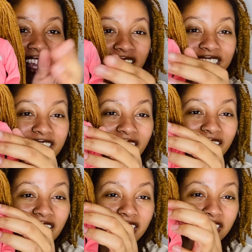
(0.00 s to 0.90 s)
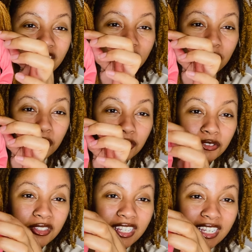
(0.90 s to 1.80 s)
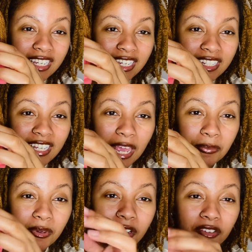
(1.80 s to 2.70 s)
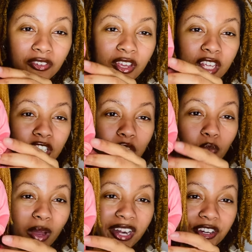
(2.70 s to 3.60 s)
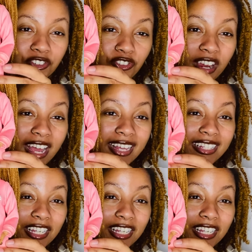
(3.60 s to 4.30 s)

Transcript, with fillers: It's kind of like a crew tee type of sweater dress.